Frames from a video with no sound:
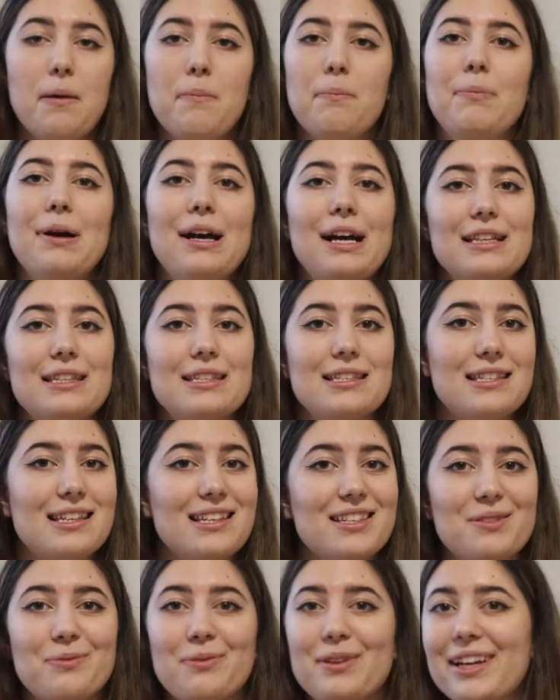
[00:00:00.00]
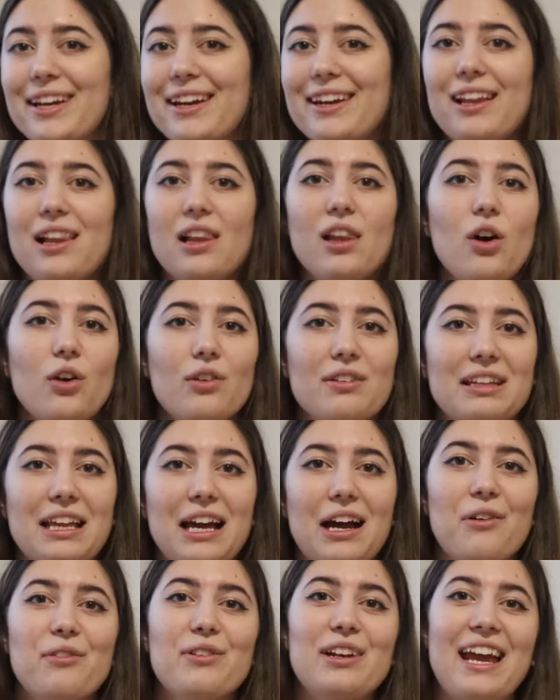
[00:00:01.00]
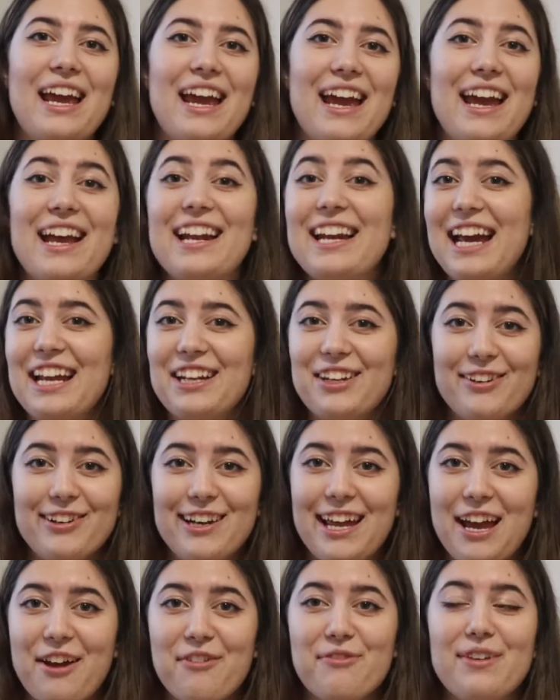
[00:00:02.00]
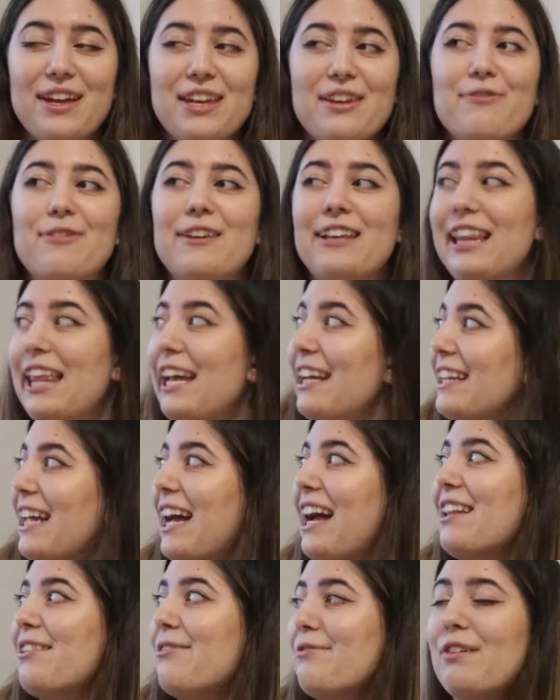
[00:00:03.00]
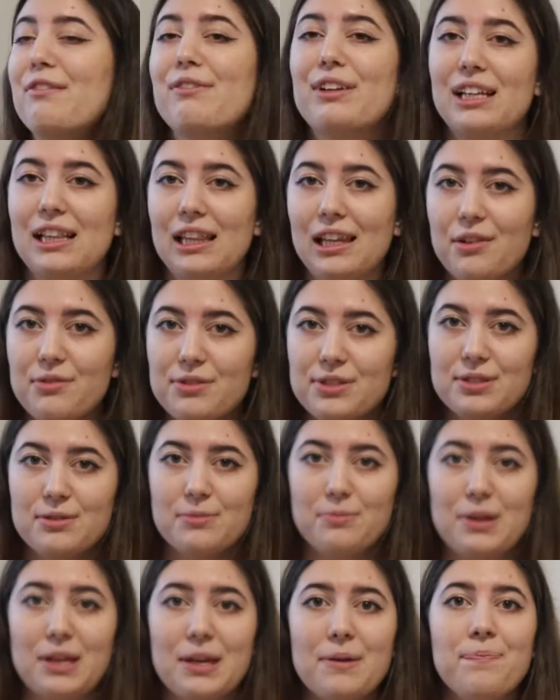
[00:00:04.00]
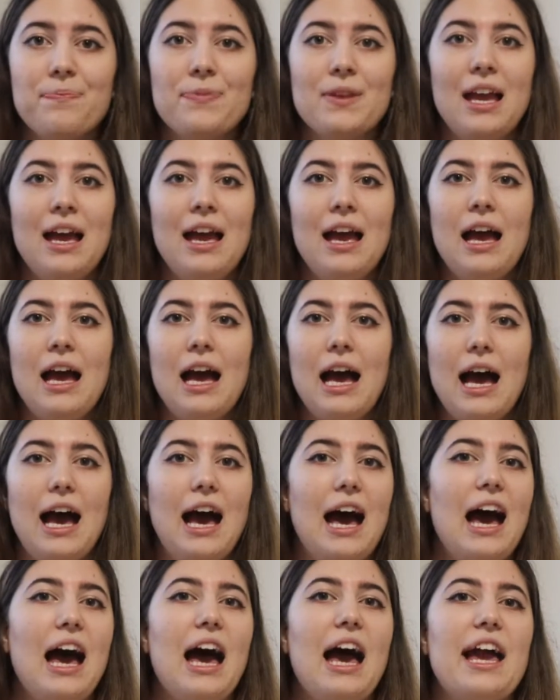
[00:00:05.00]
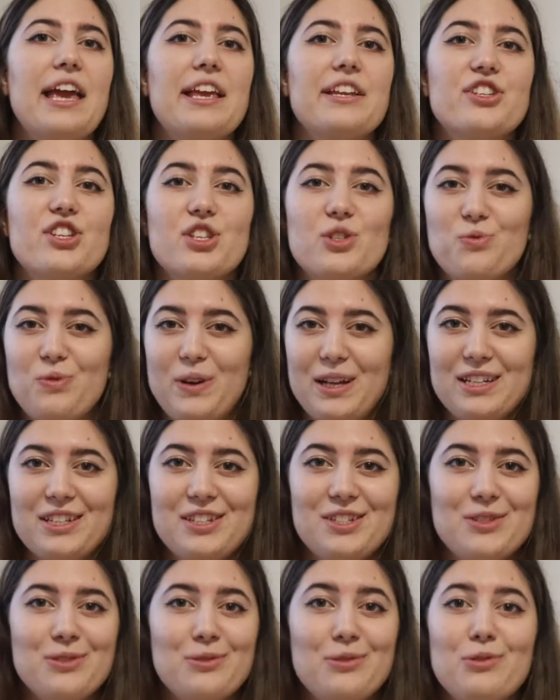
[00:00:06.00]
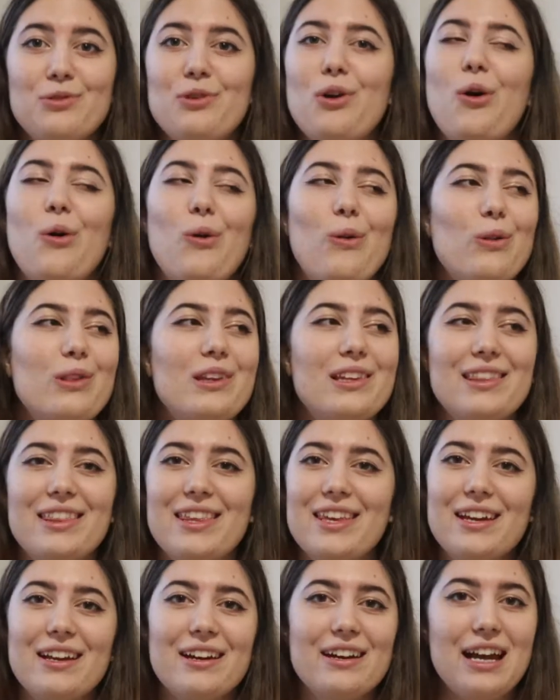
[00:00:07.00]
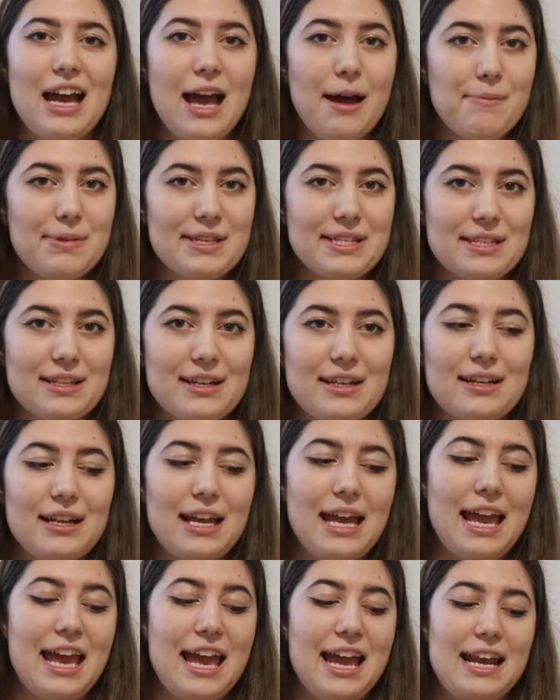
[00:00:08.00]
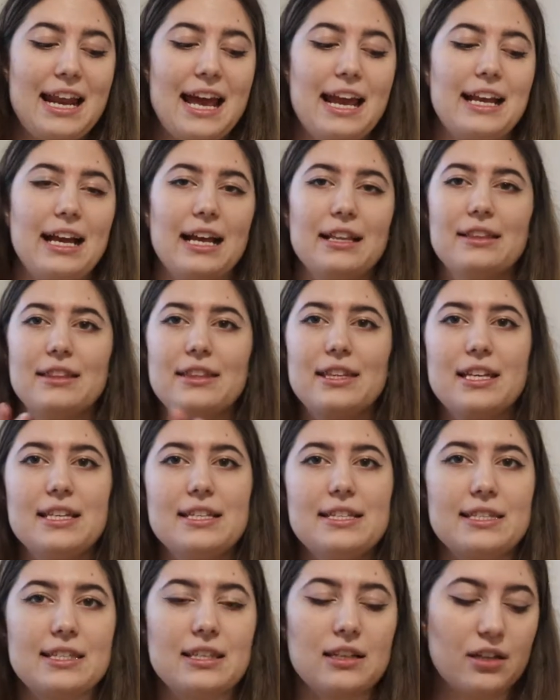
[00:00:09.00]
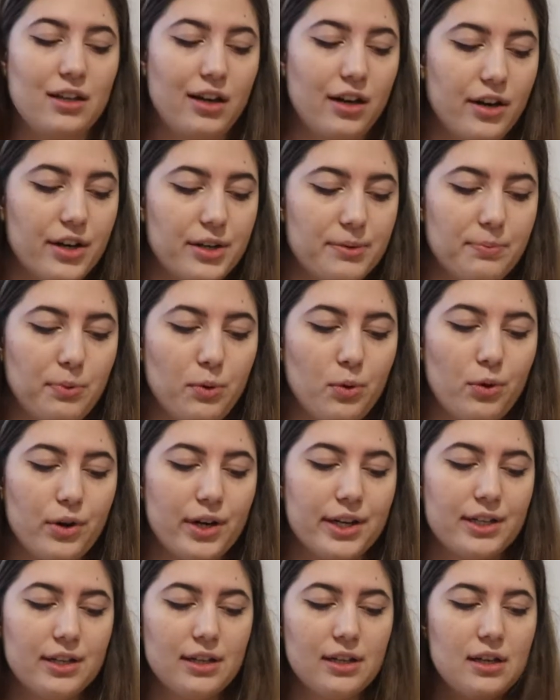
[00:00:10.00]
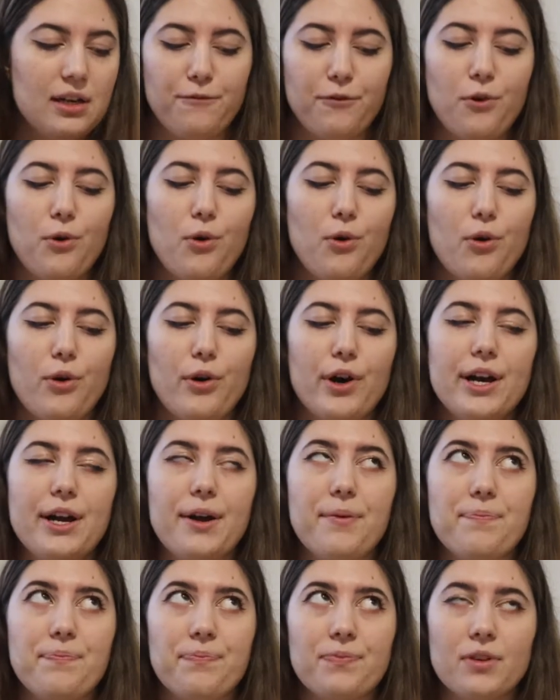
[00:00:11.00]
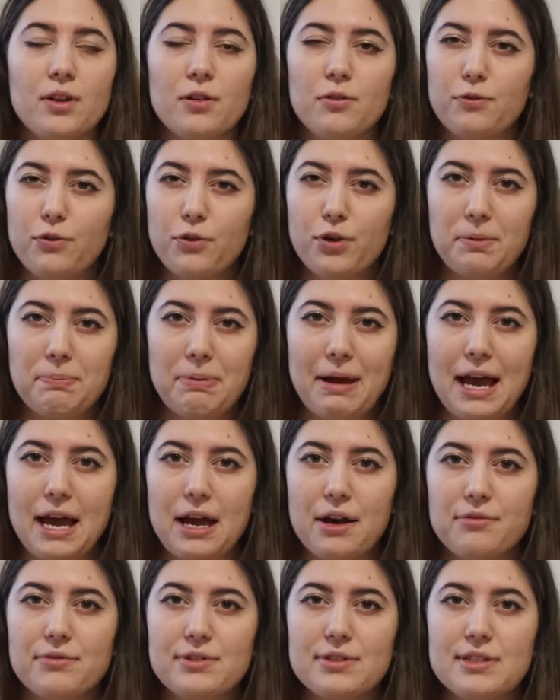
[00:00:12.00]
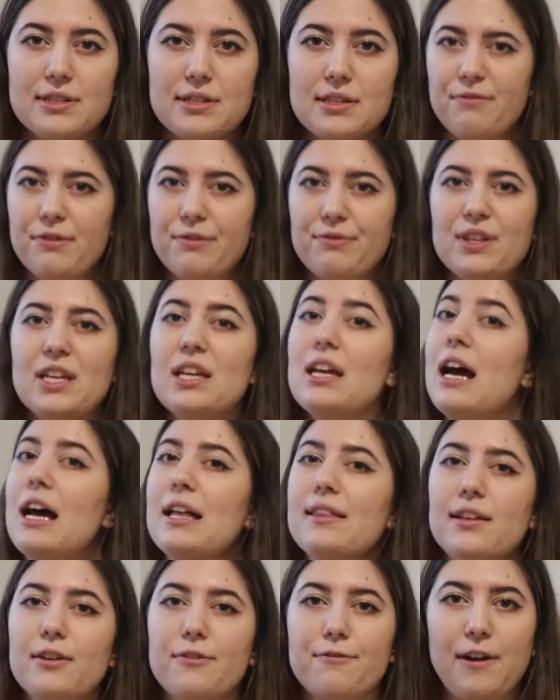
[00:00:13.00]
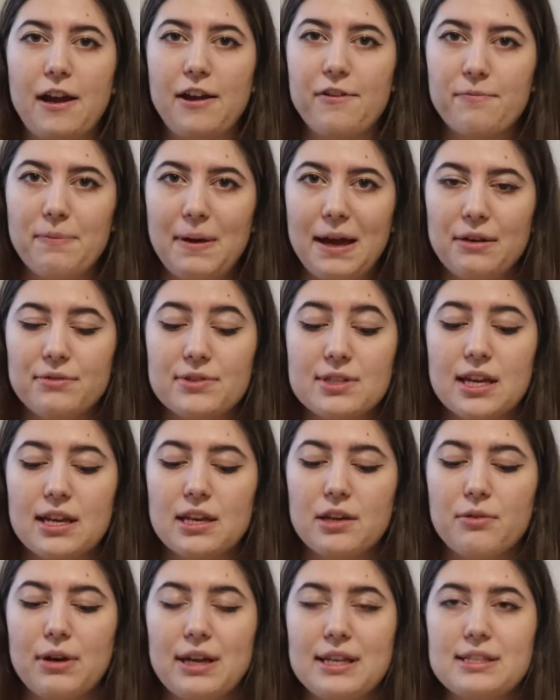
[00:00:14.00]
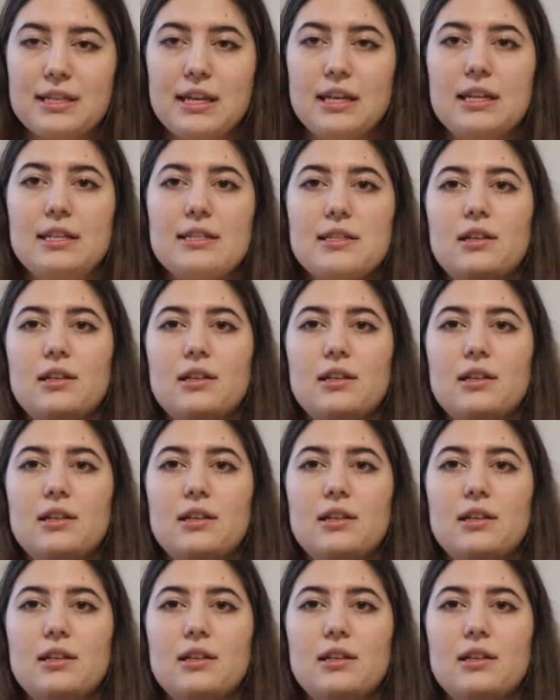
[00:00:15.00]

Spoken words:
But since we're in a lockdown and I don't have anything like that very close to me, I just went to old dear Amazon and I got this cardboard for £4.50, under £5 anyways, and it's